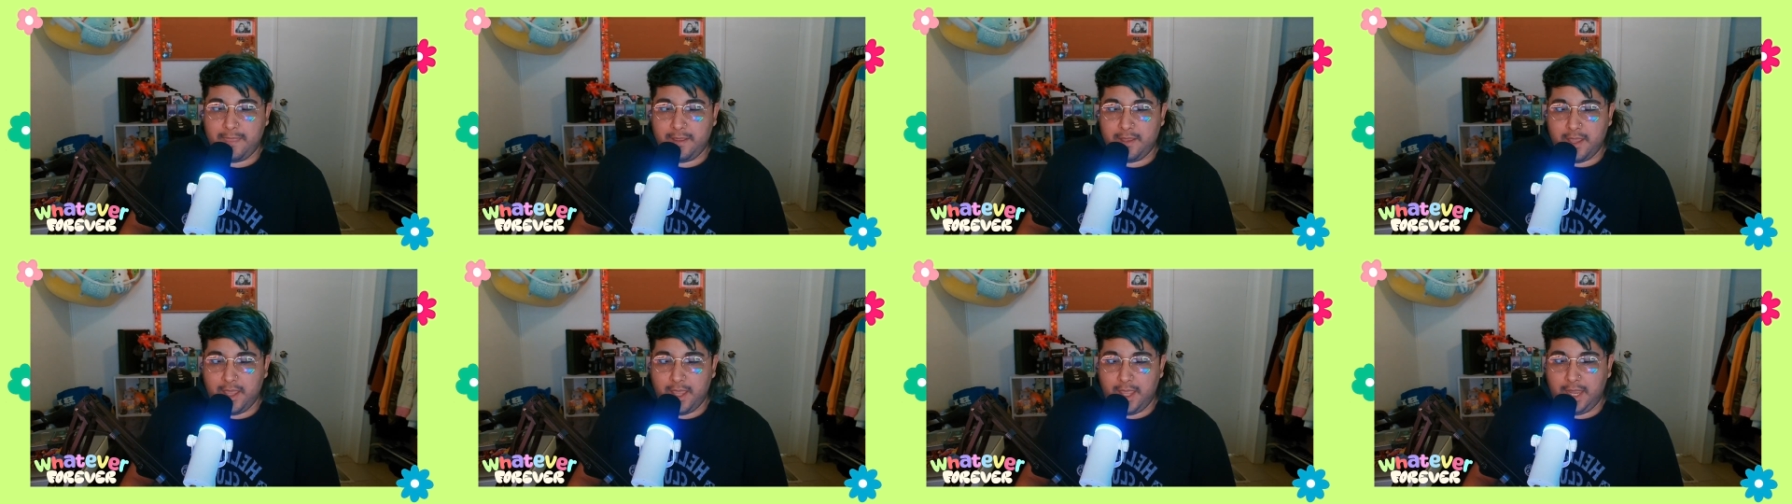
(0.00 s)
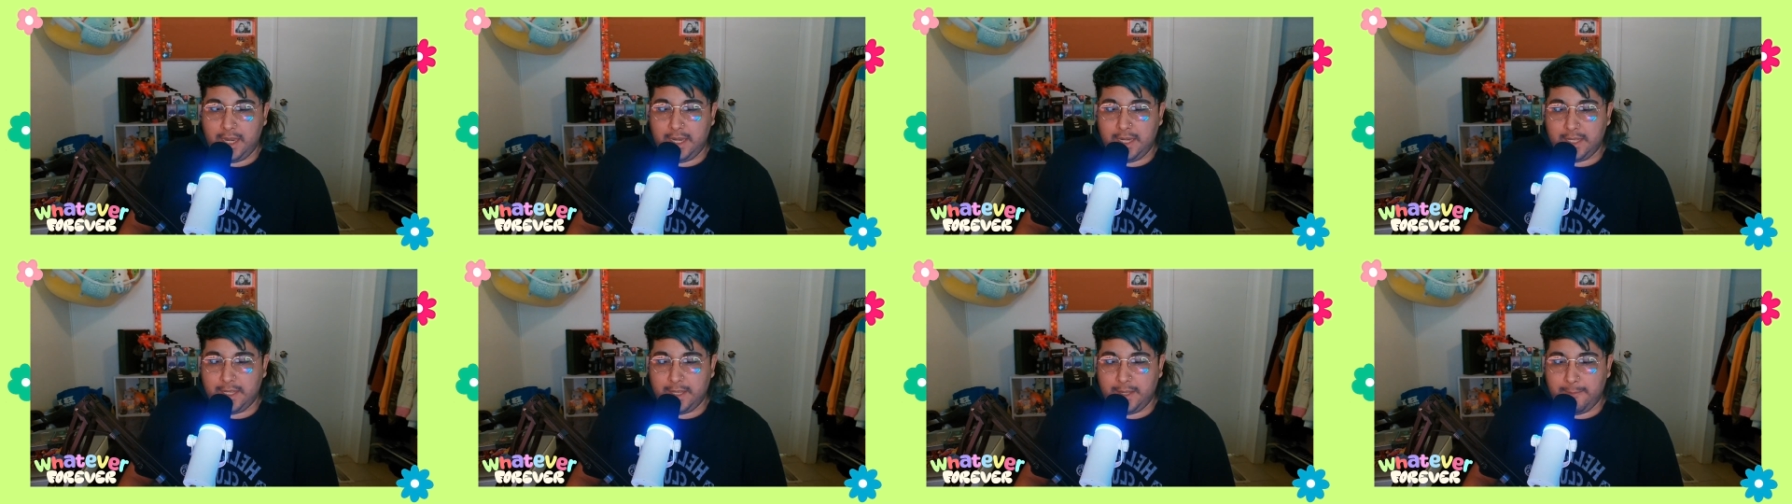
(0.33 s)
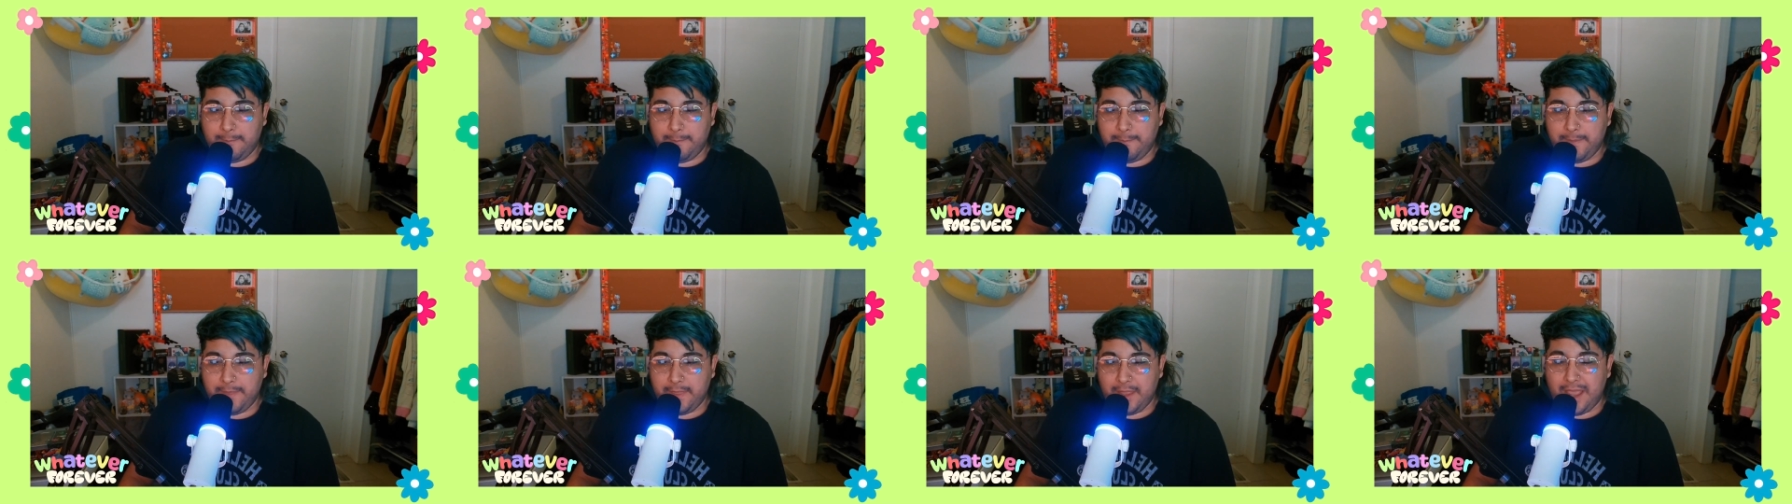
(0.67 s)
And
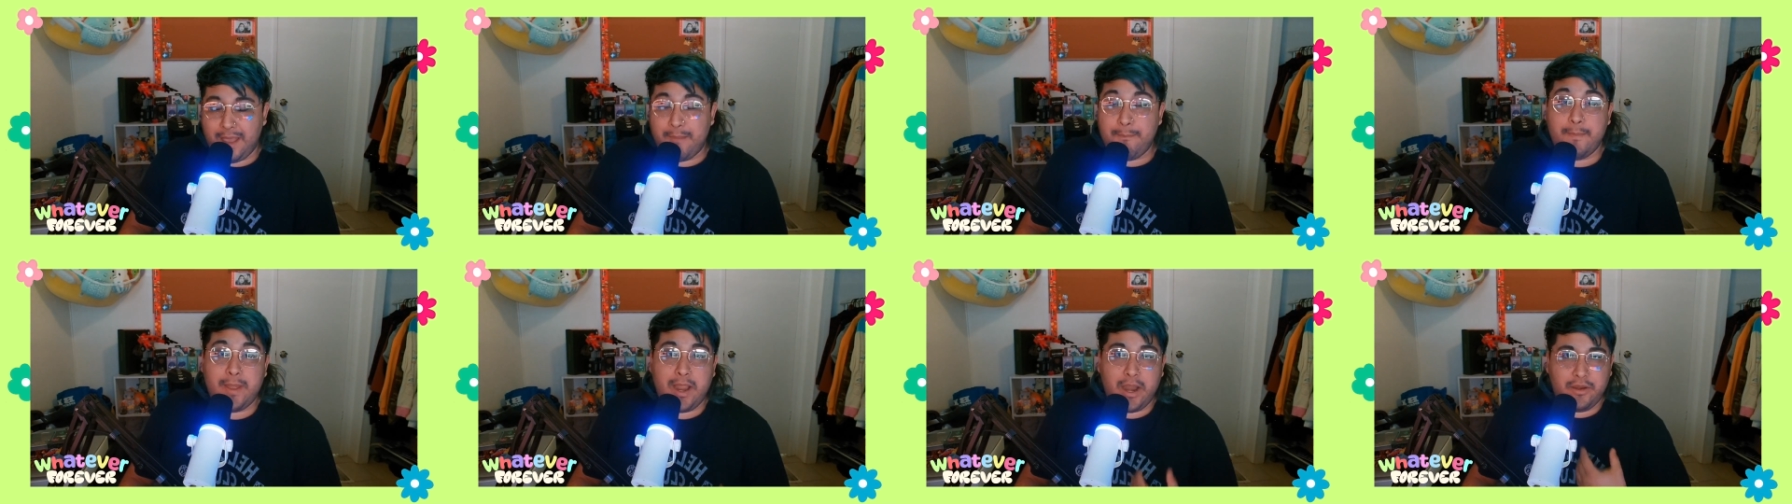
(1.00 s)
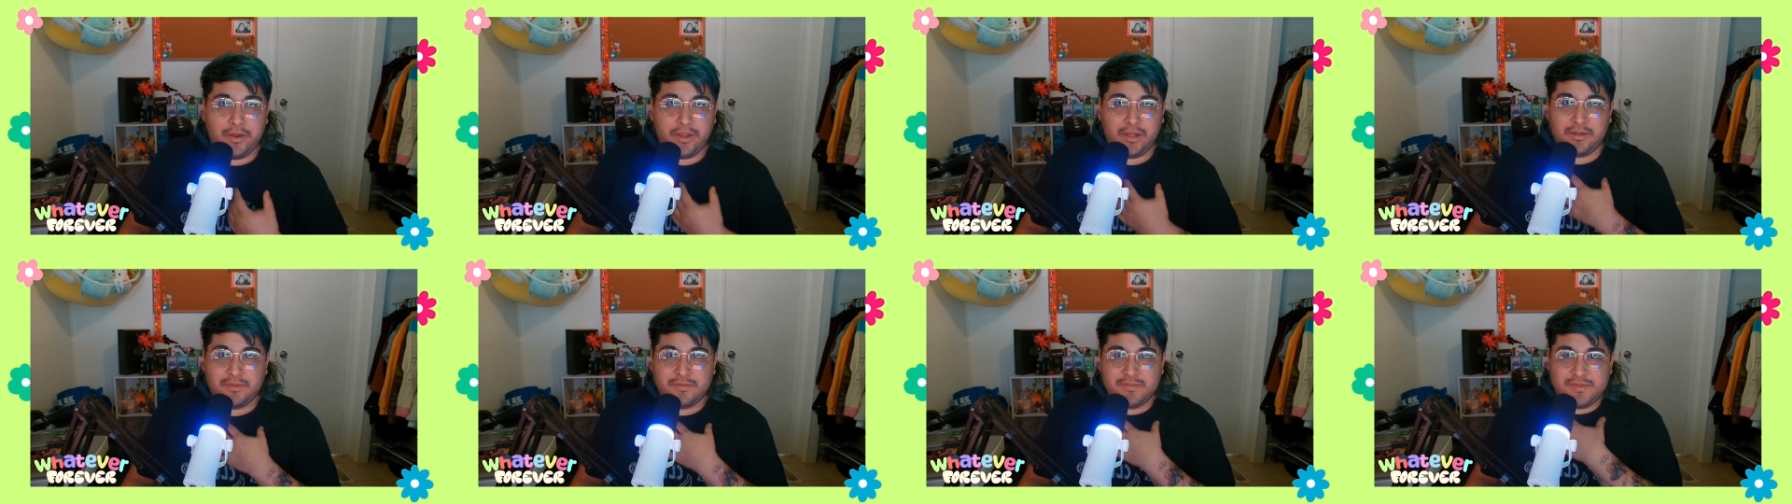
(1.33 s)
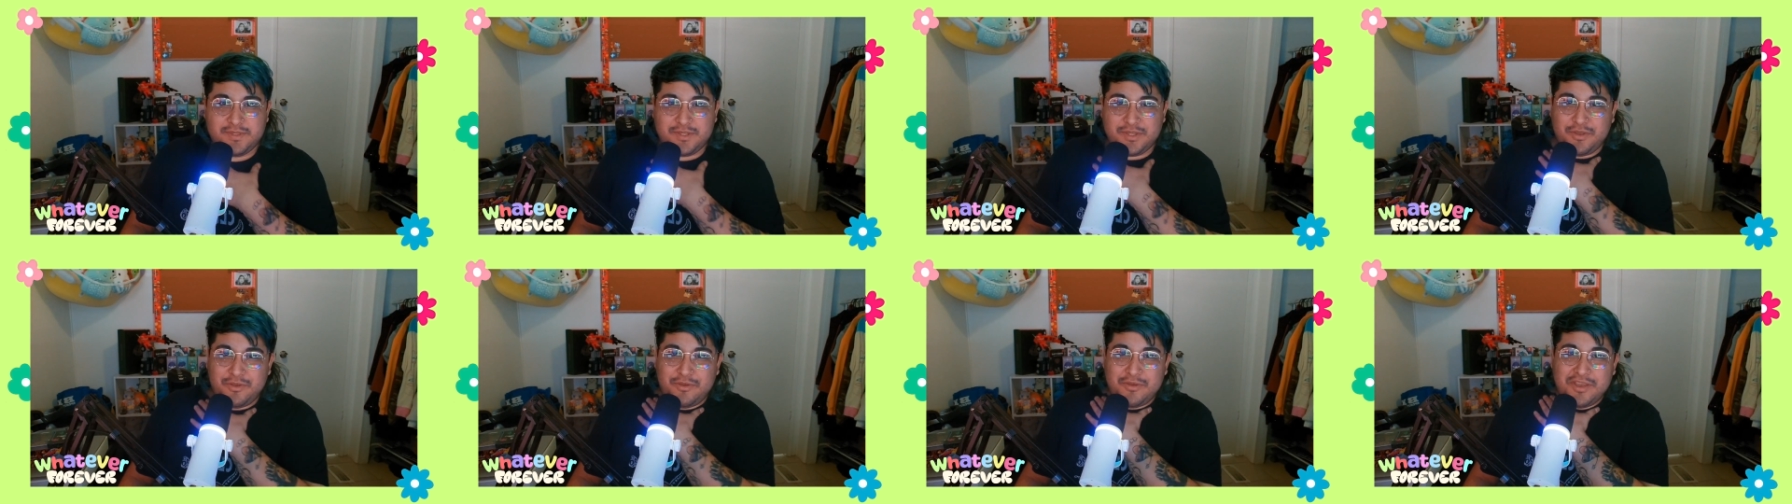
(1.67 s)
um, I'm married.
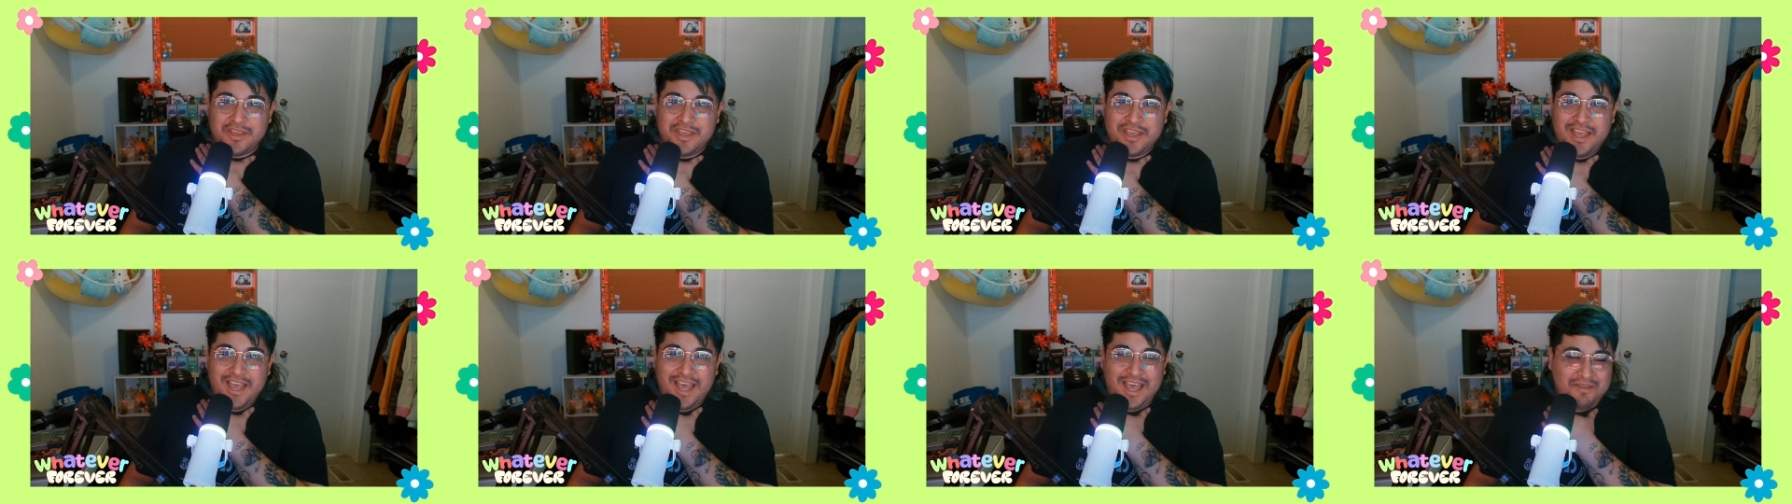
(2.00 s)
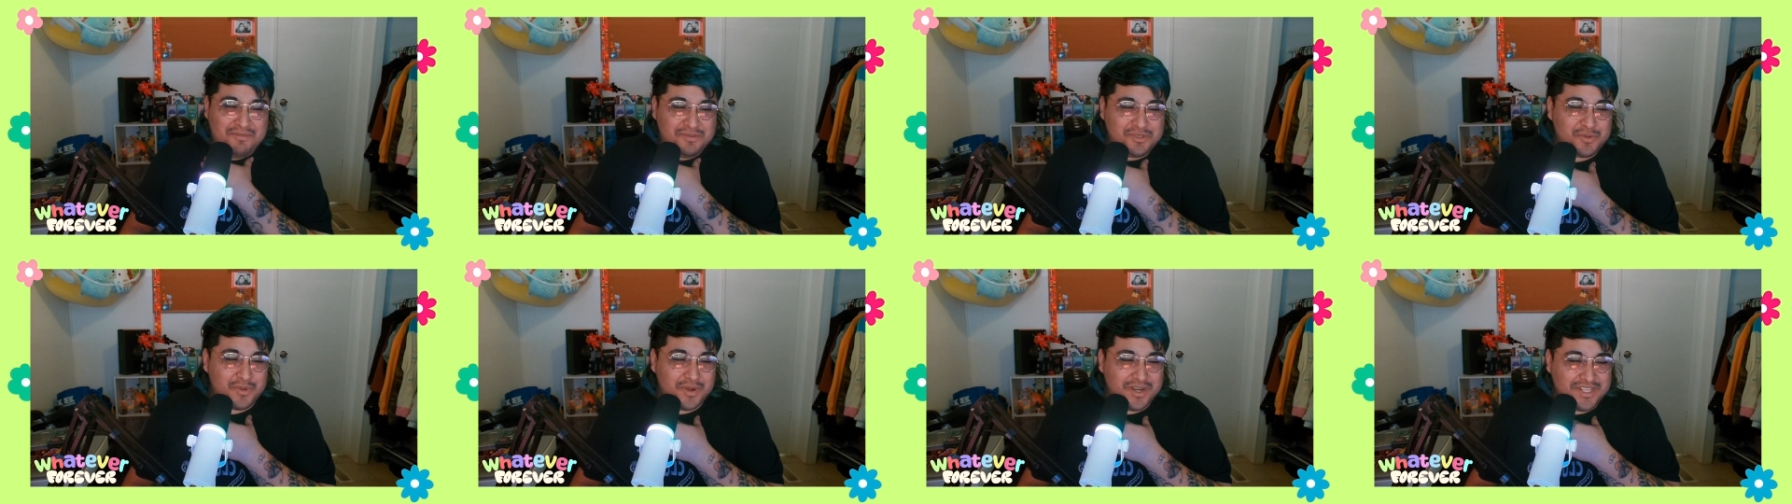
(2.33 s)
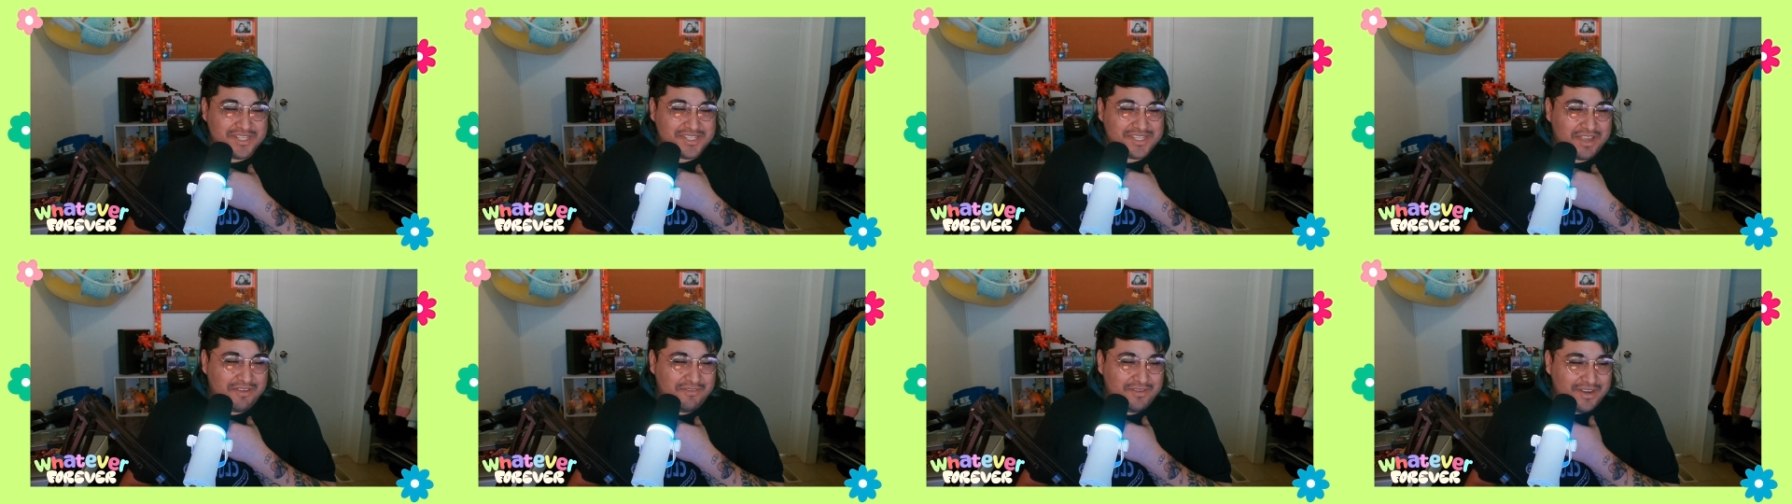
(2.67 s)
So I'm
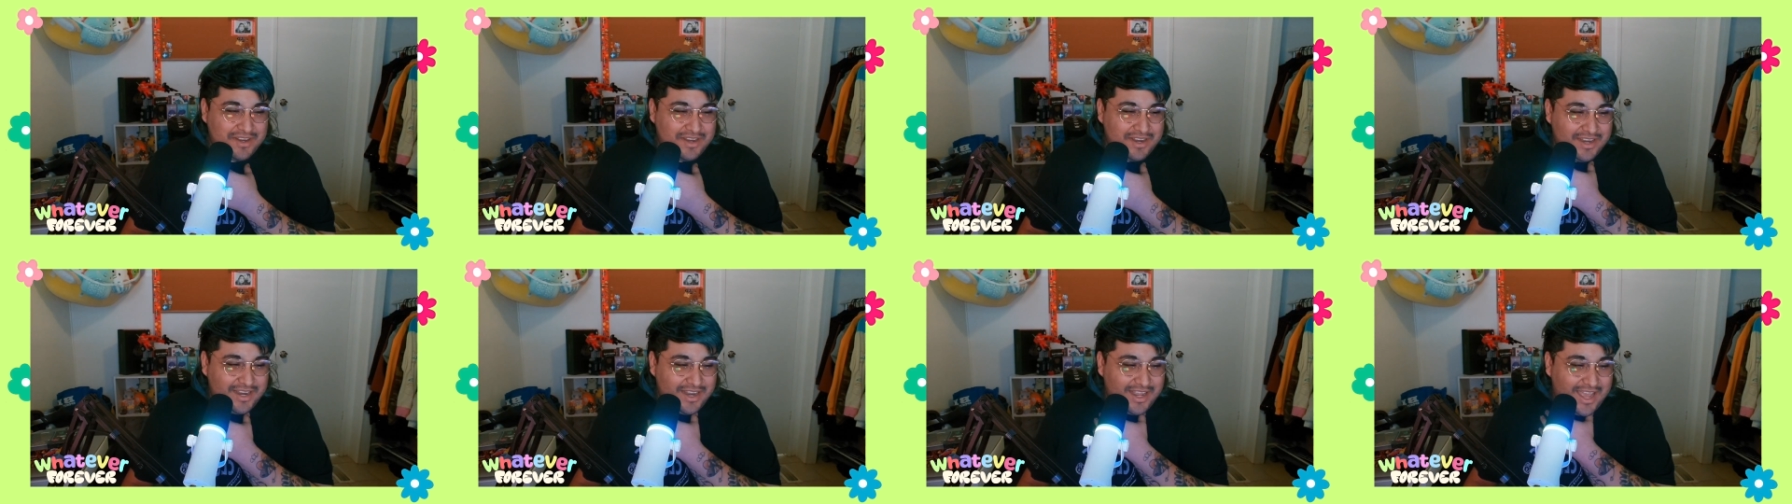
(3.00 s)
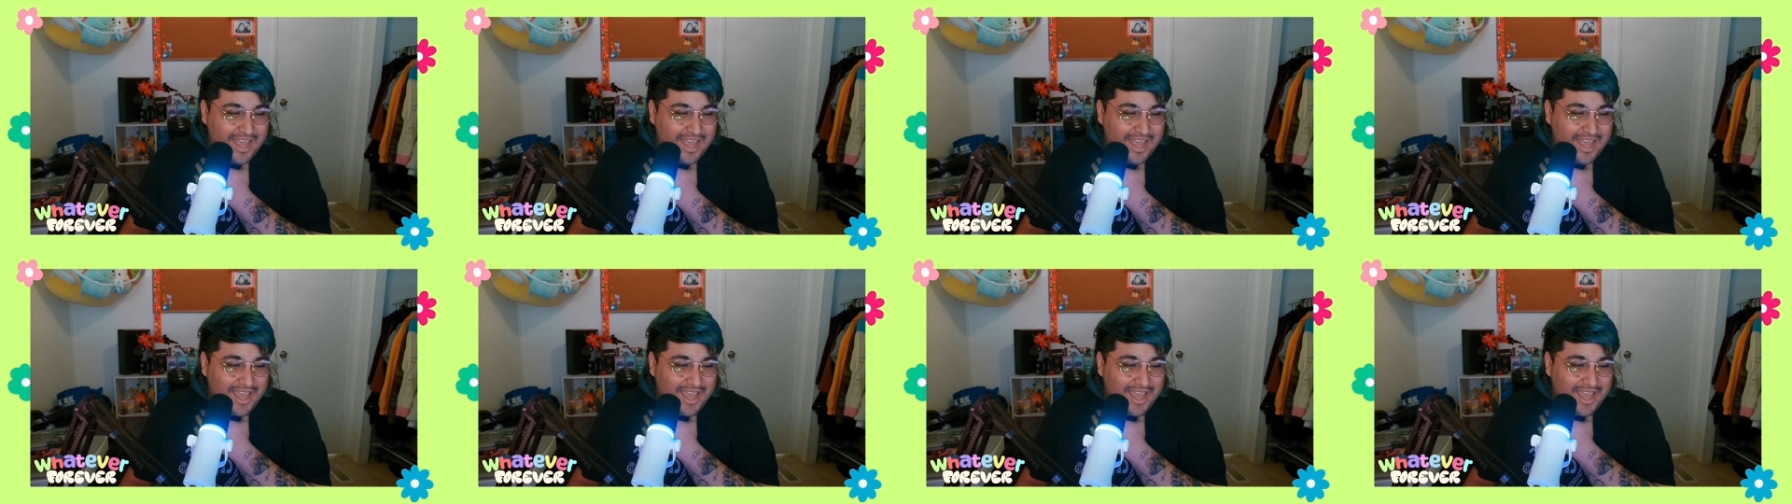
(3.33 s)
27.